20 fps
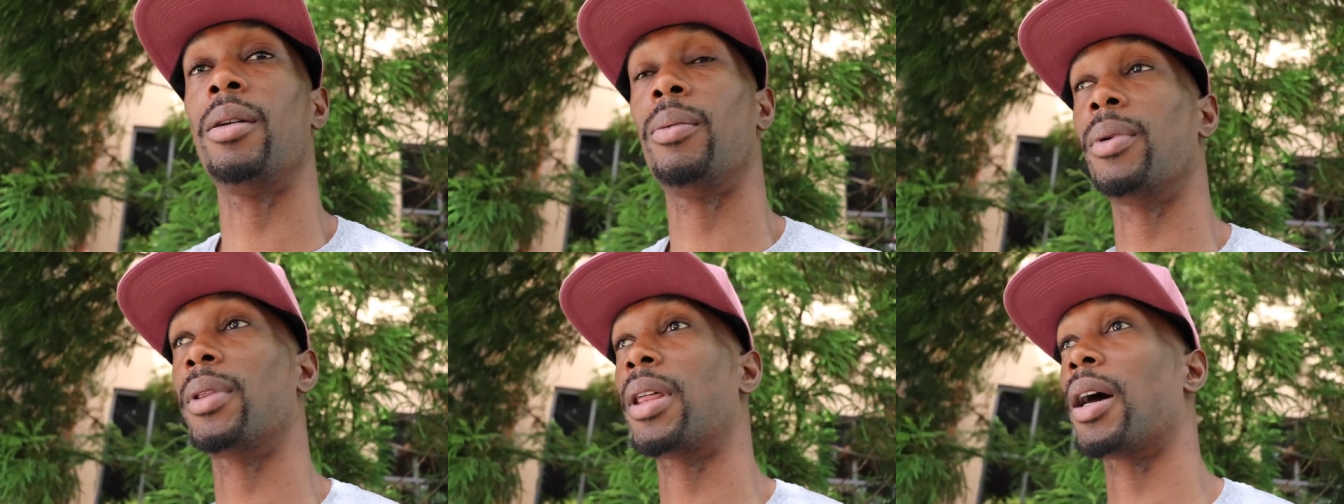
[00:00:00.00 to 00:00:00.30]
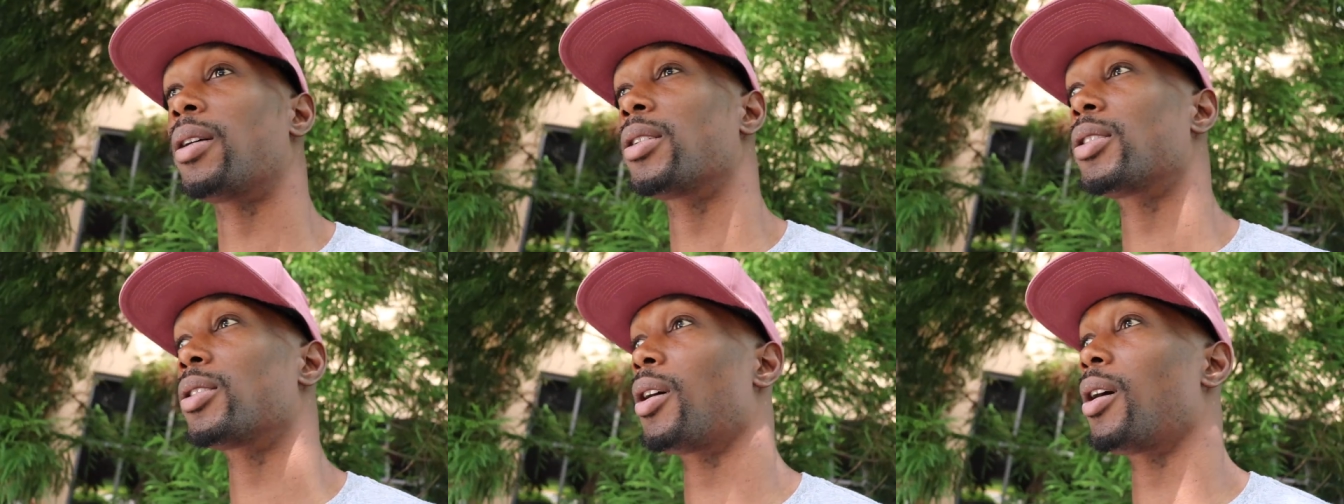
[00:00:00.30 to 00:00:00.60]

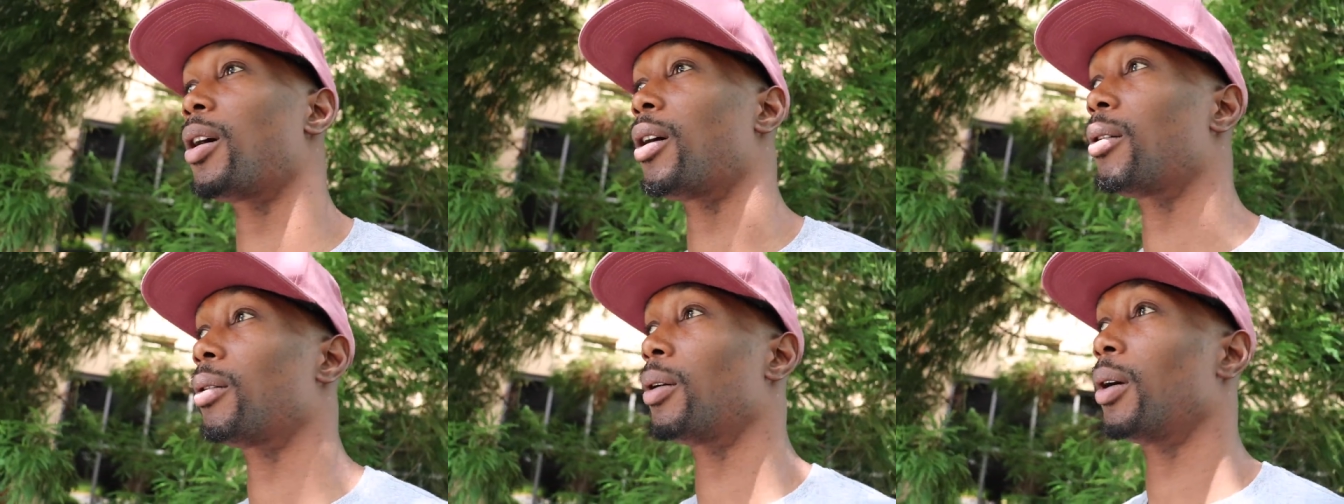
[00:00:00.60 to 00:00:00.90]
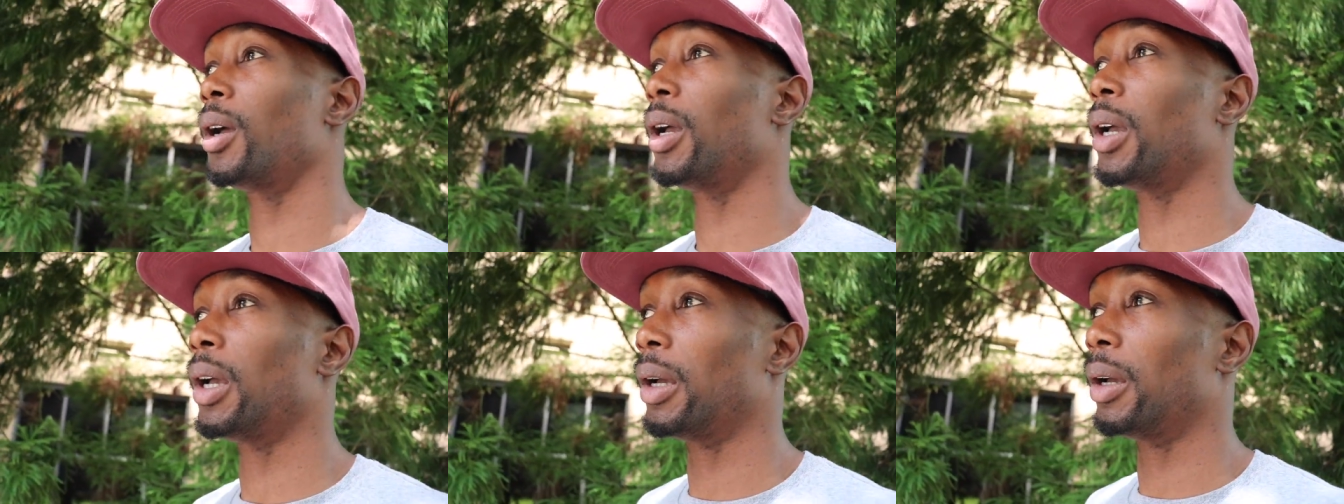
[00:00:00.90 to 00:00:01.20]
Without y'all,
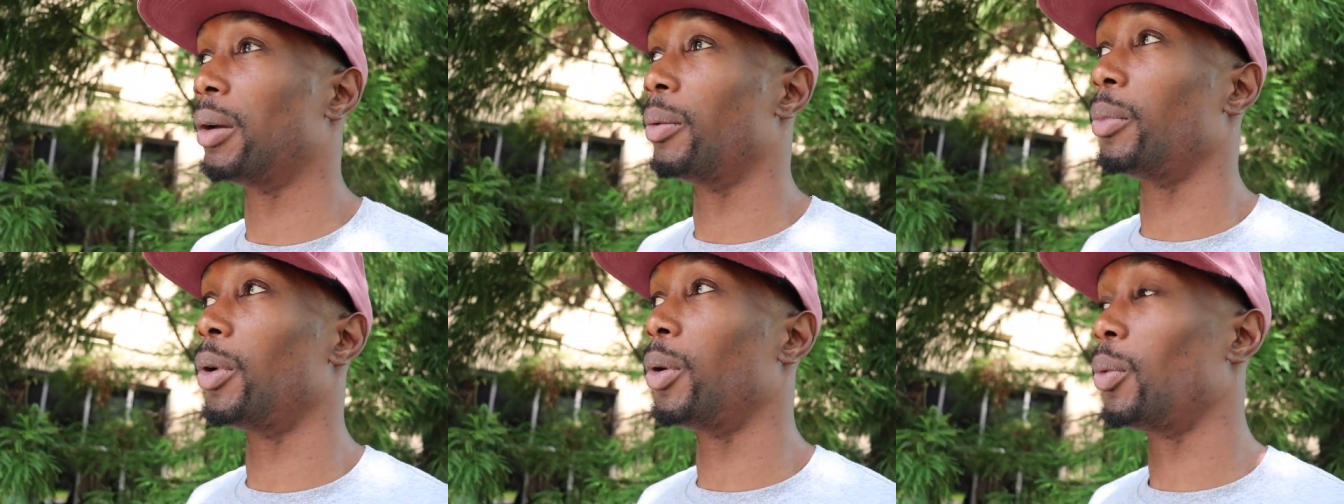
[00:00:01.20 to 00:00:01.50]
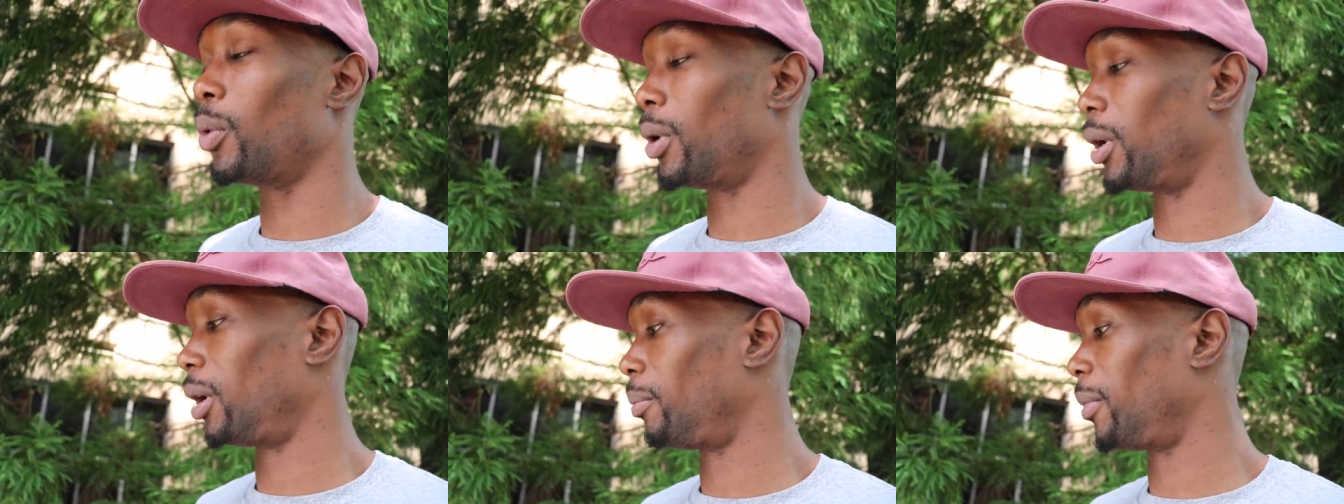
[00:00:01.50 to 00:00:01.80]
we
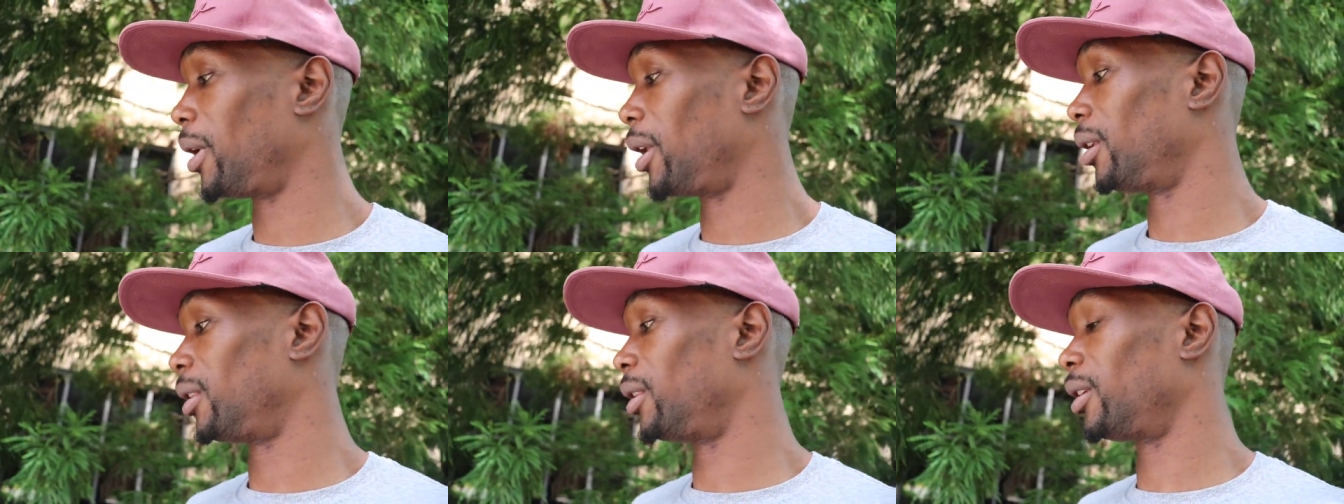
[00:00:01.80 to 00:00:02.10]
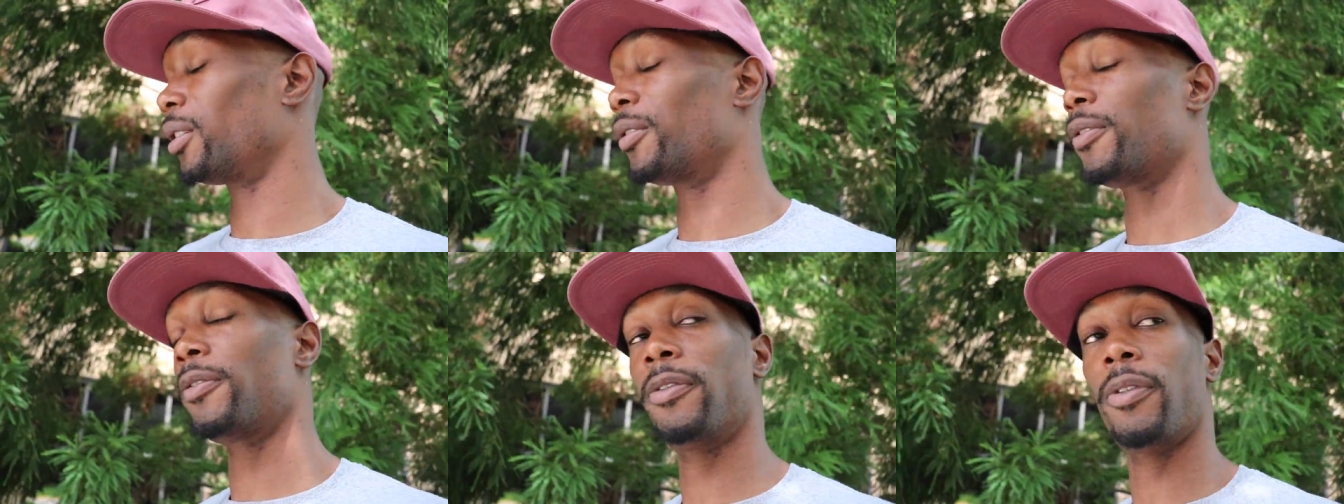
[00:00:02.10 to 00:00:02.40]
wouldn't have made it
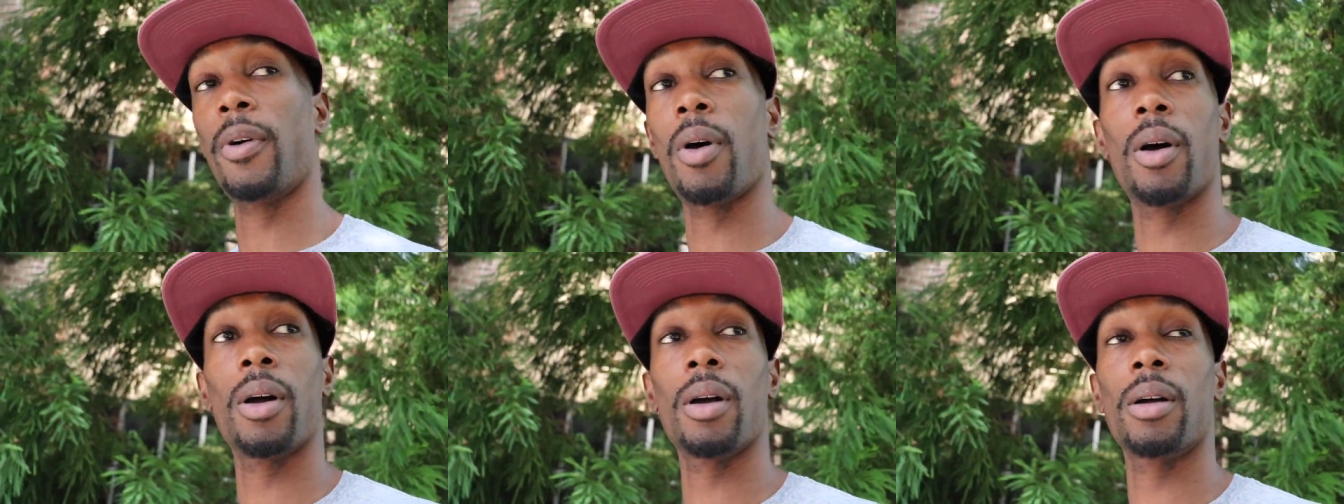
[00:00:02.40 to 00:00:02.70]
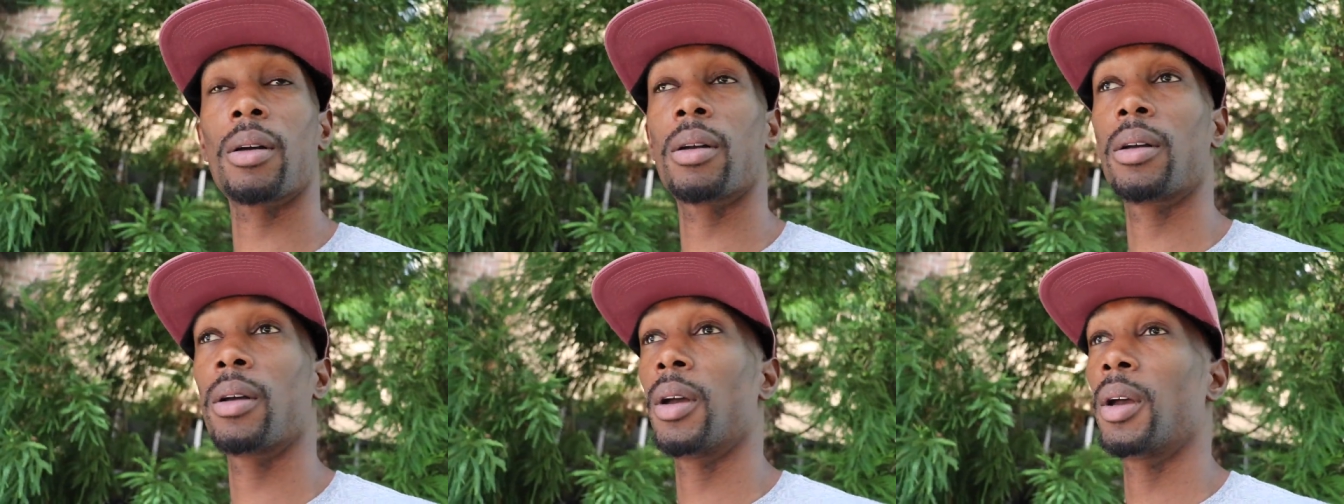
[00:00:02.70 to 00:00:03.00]
this far.